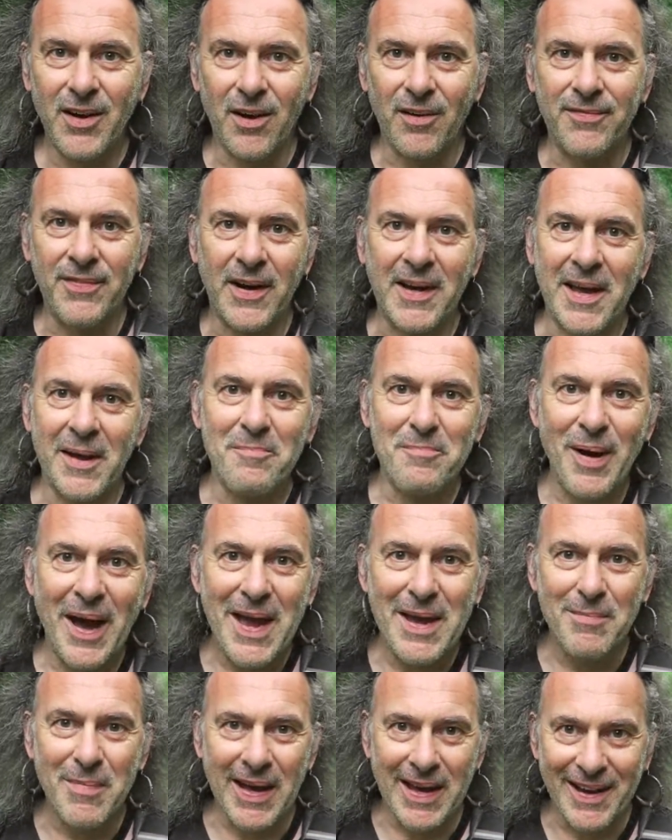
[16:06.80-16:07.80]
you'll fucking
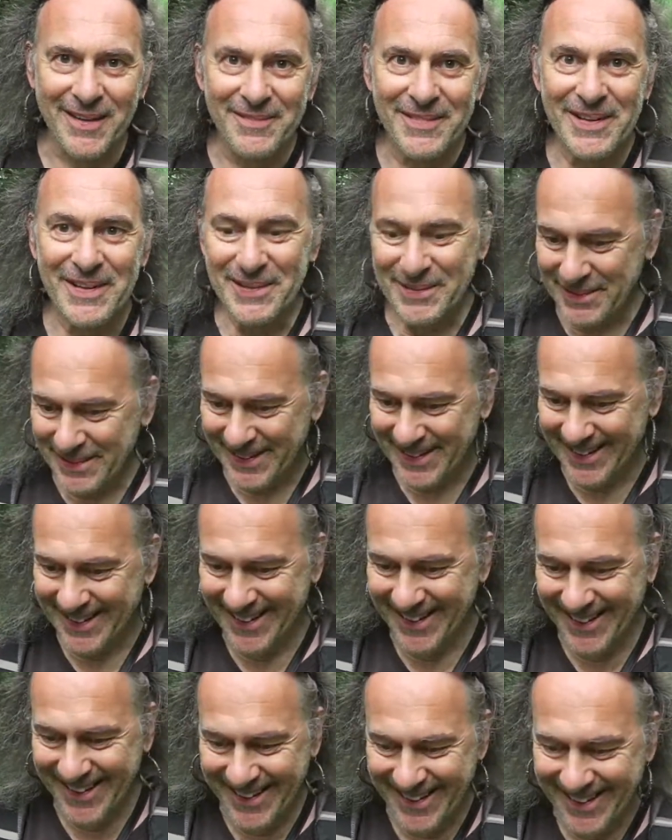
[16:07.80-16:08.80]
pay me, haven't you?"
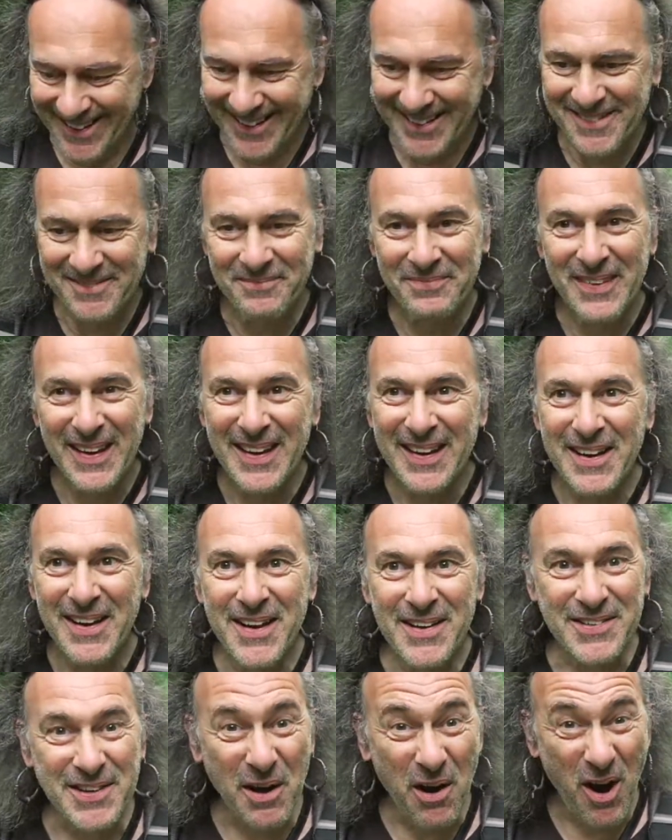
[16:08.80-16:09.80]

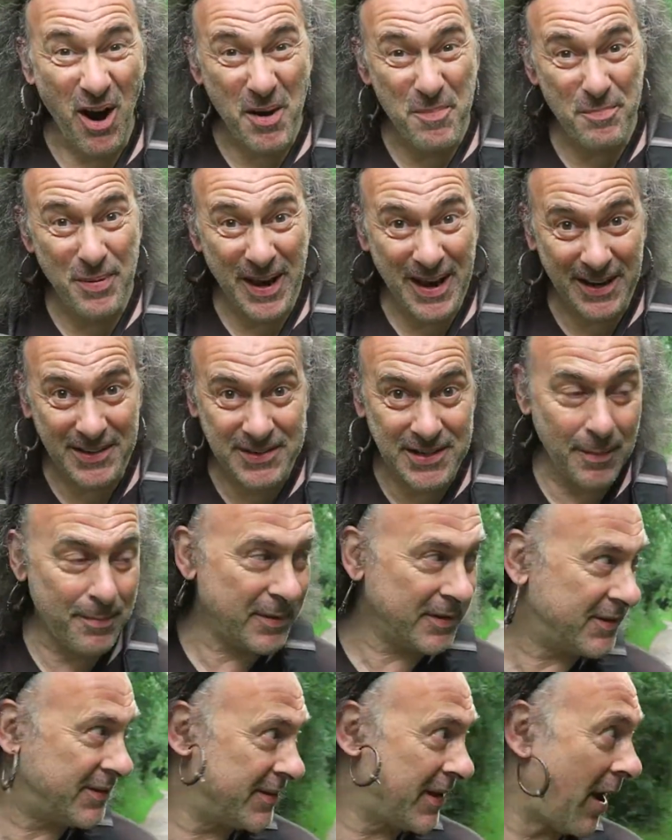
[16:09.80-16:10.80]
So I picked
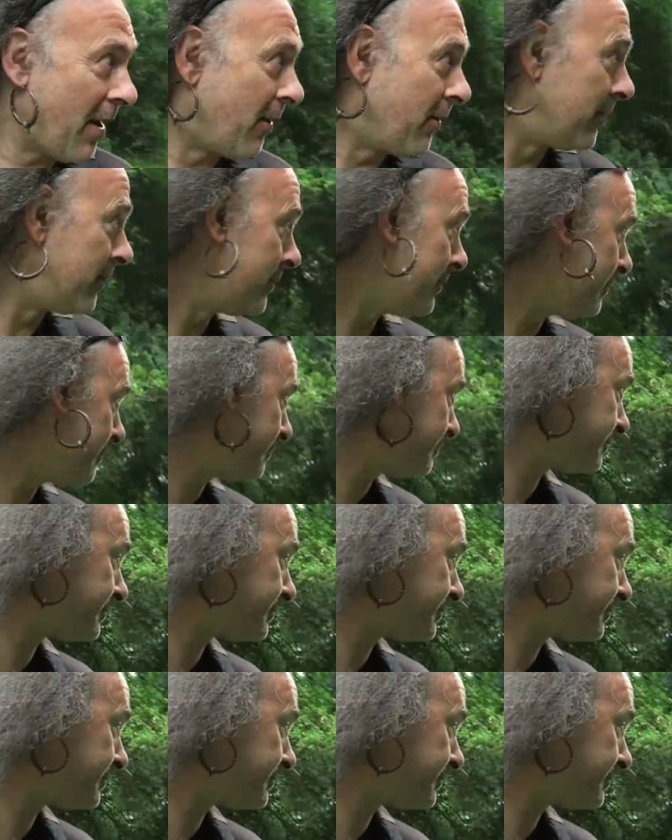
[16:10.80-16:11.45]
up a stone